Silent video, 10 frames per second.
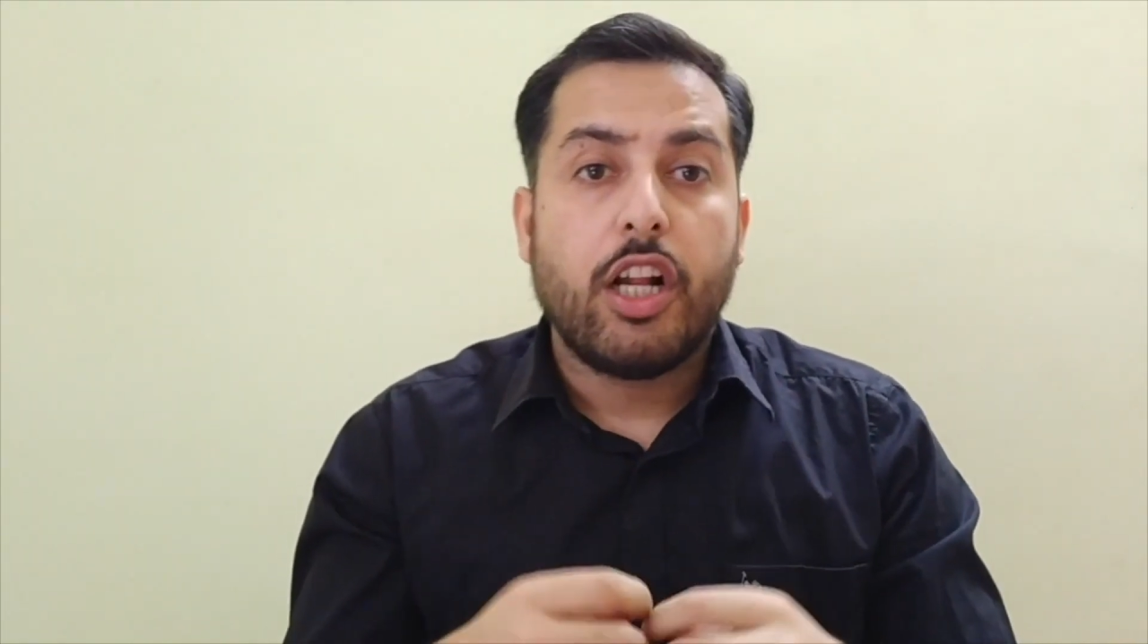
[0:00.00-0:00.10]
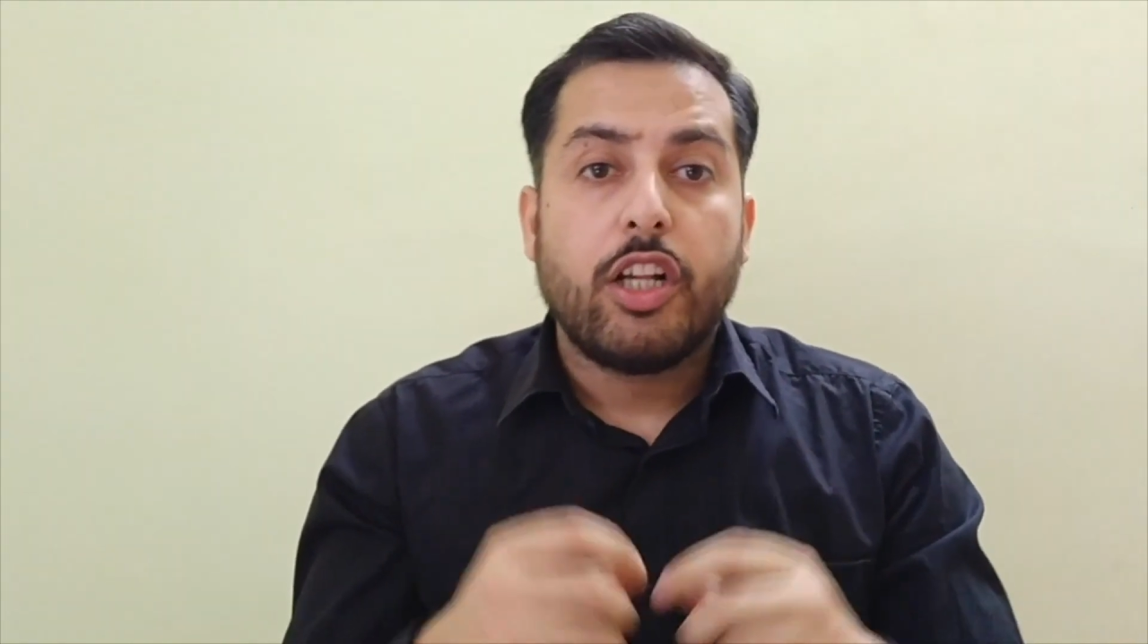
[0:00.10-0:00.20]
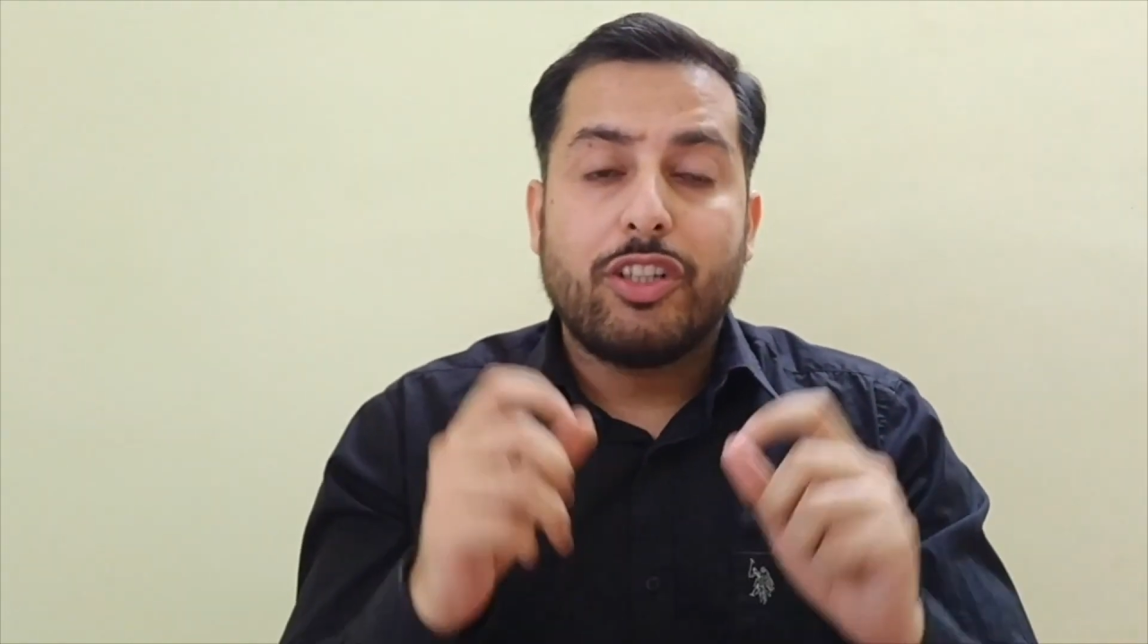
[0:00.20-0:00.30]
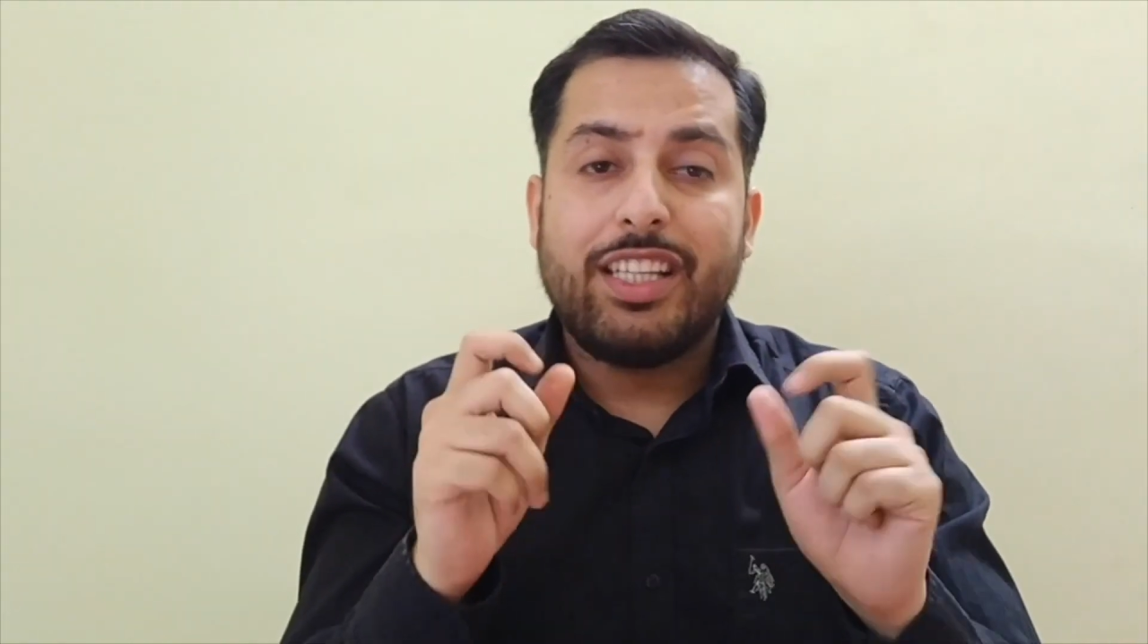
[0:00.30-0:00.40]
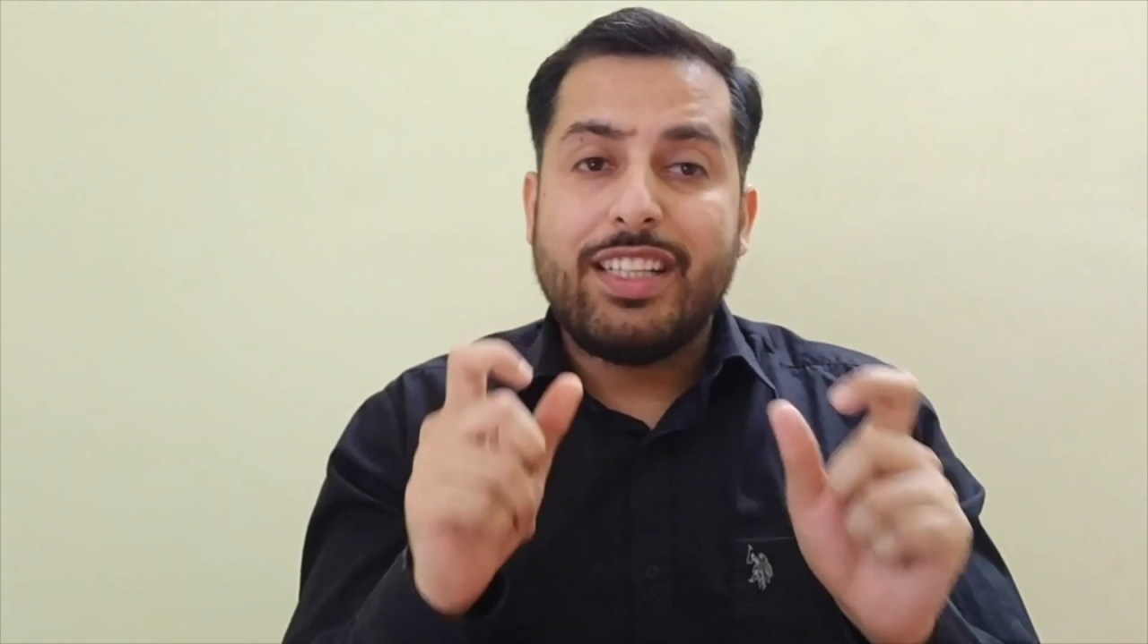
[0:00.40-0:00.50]

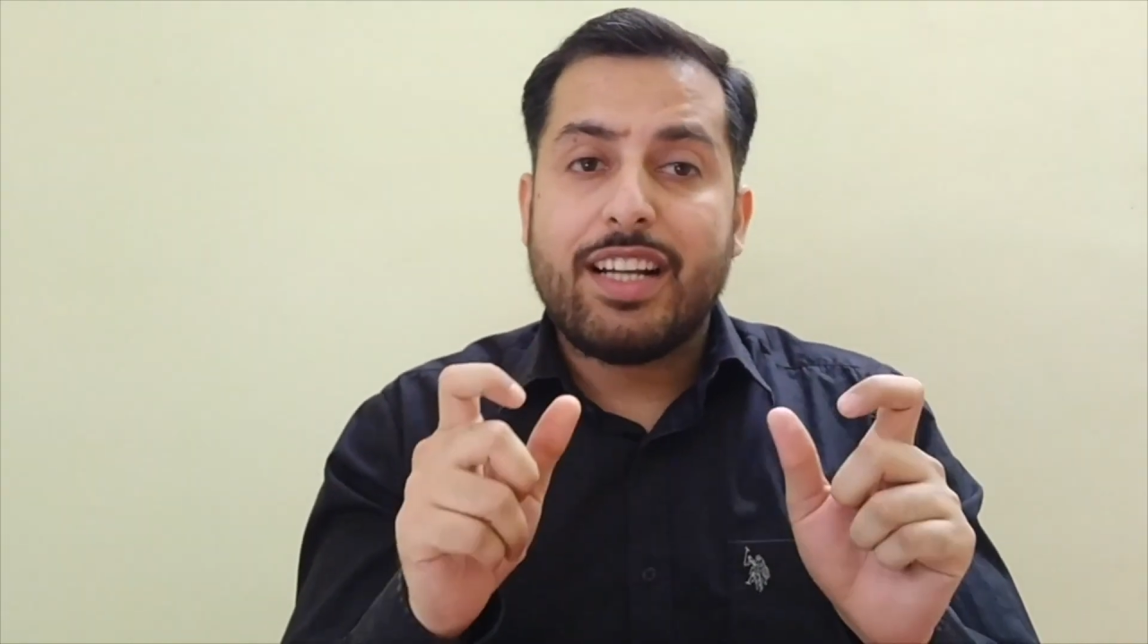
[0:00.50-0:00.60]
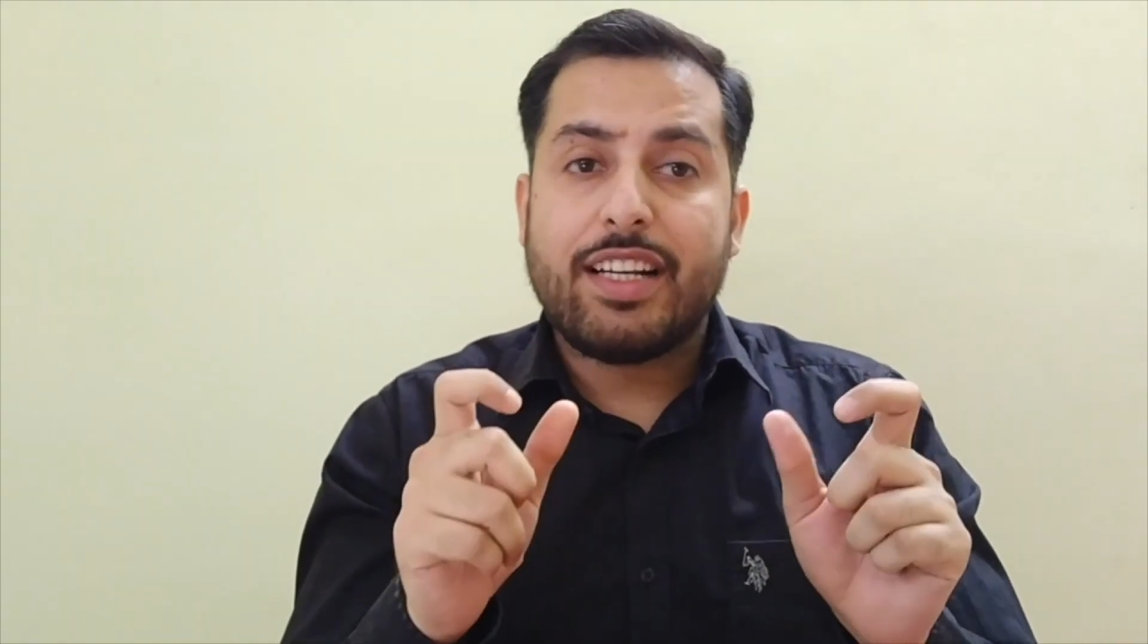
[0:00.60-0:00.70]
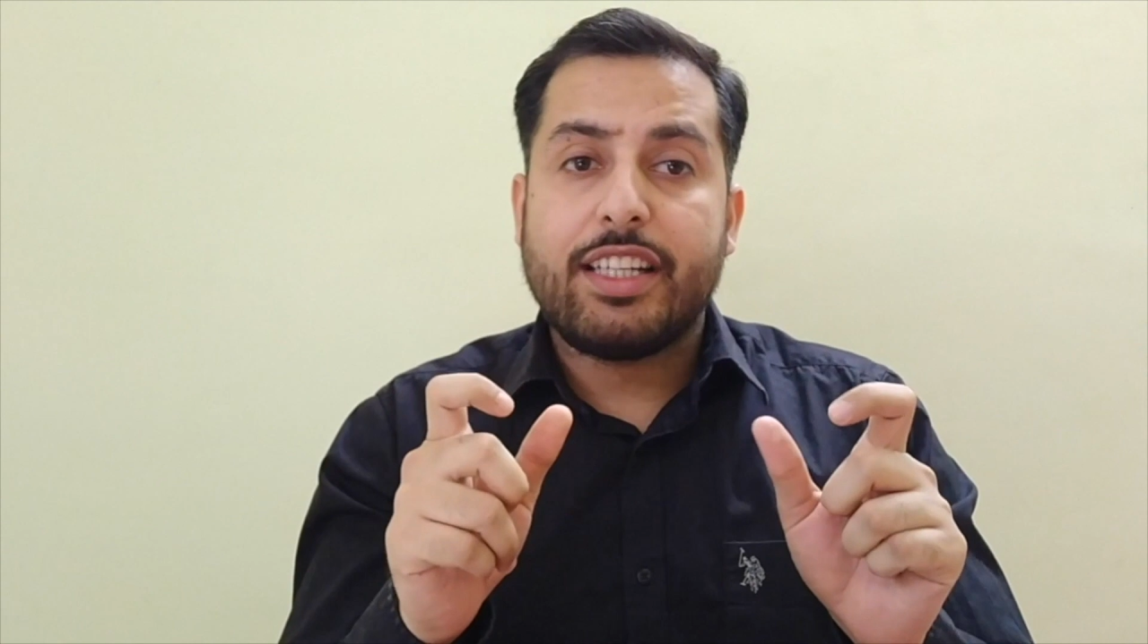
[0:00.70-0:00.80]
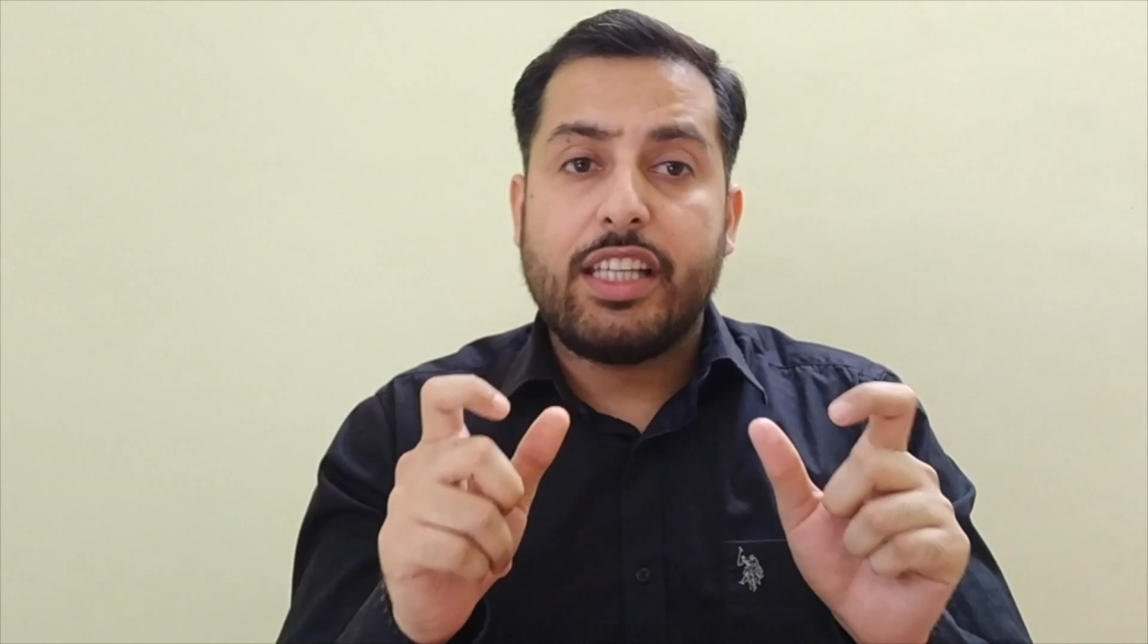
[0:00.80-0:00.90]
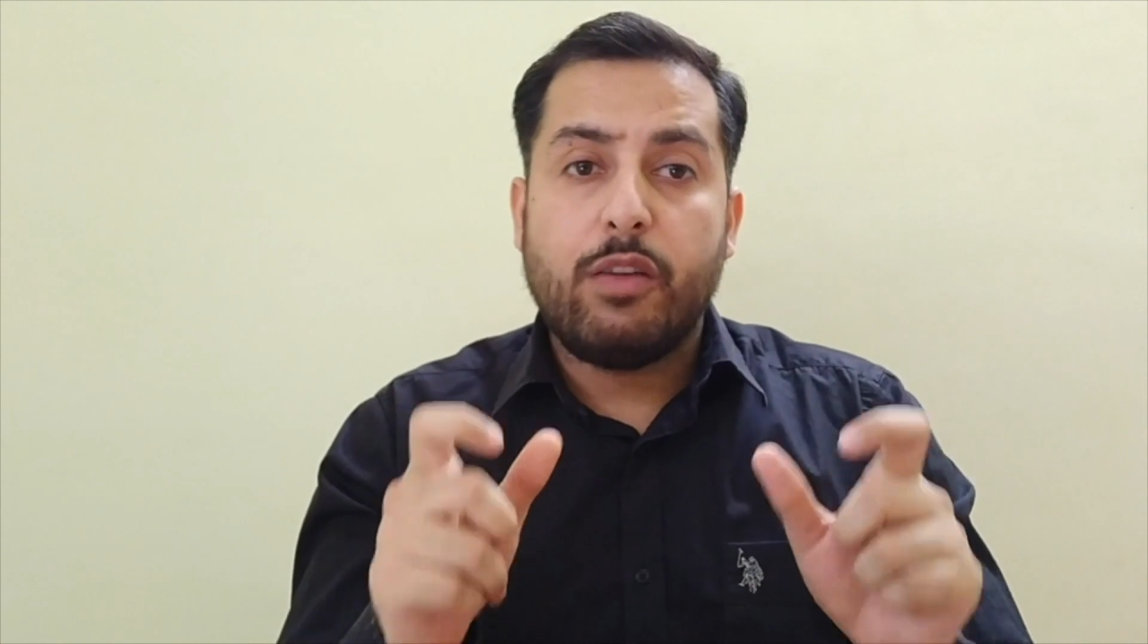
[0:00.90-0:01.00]
So these are
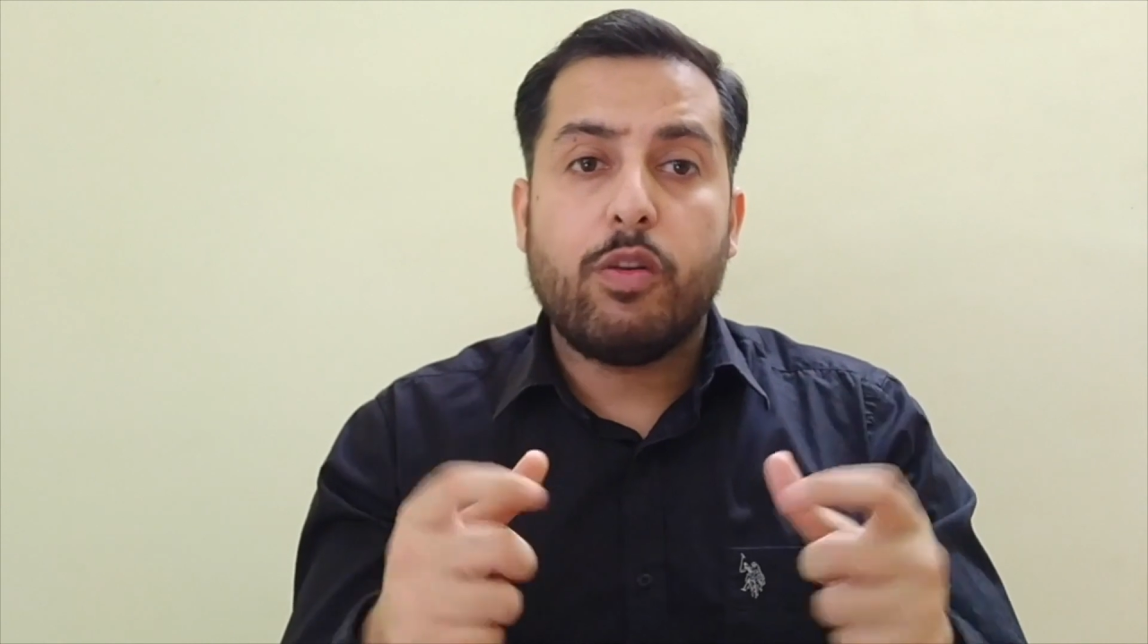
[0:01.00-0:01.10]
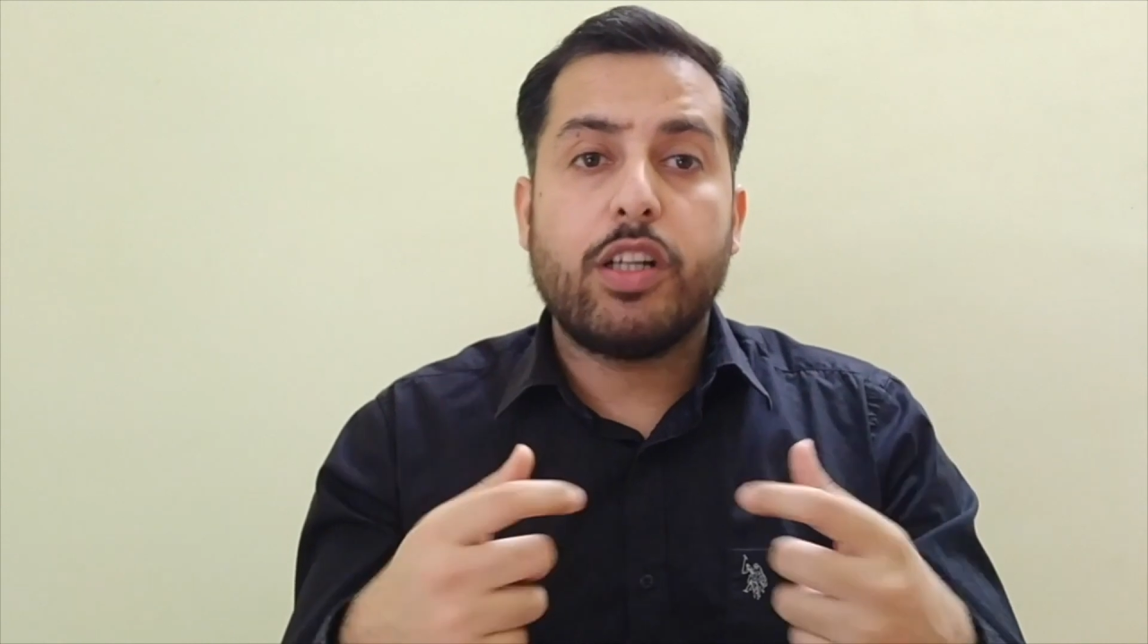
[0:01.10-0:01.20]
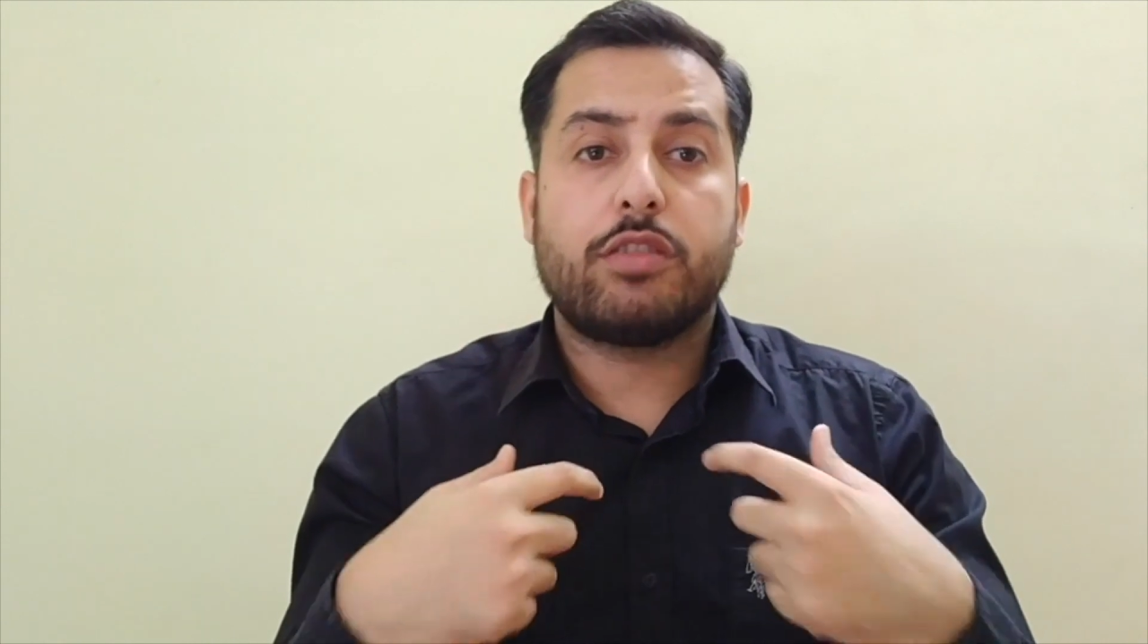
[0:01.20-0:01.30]
the keywords